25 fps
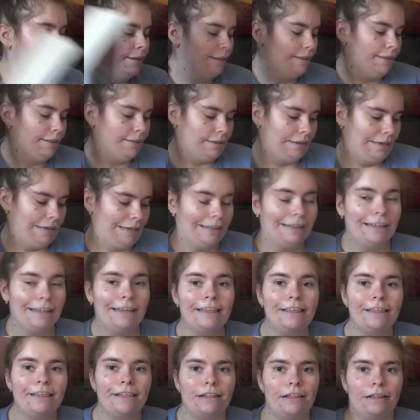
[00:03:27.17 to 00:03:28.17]

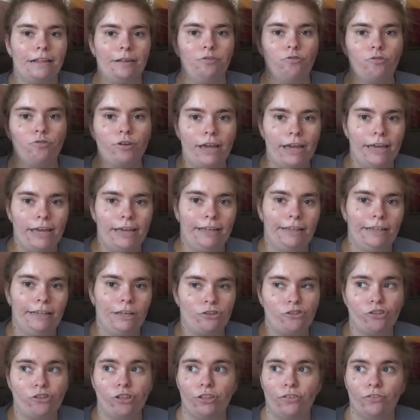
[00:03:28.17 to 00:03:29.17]
this is UK
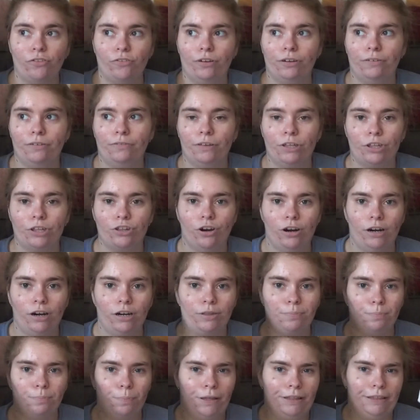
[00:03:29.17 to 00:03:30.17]
editions, which are
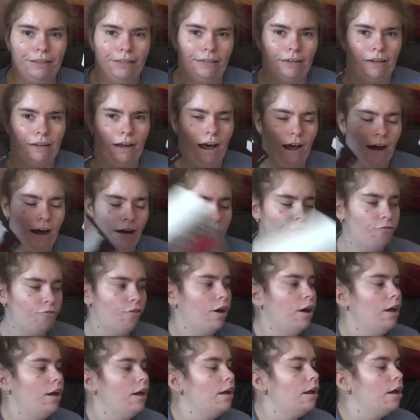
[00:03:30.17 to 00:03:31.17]
split in
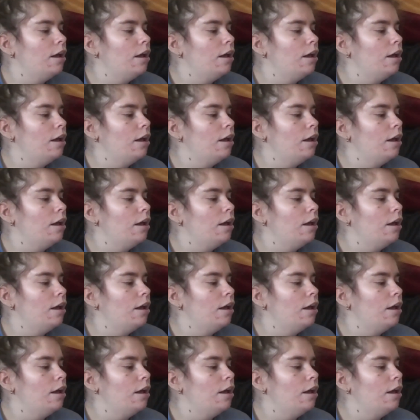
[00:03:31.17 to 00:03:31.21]
half.